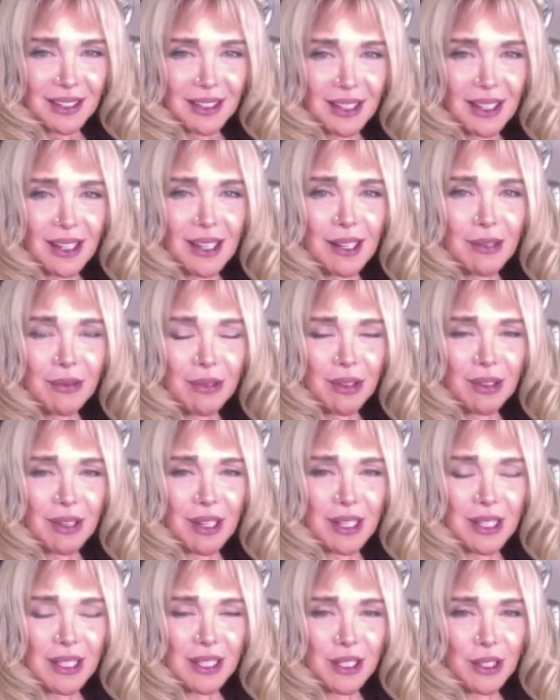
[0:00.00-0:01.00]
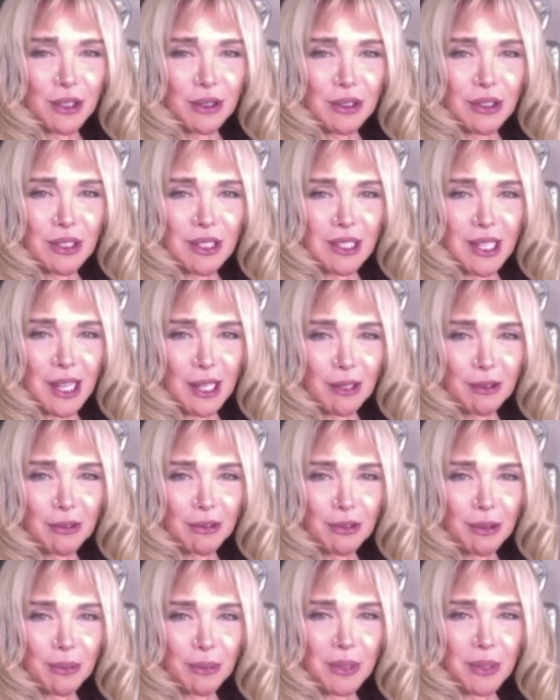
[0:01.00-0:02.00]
and liberate yourself from the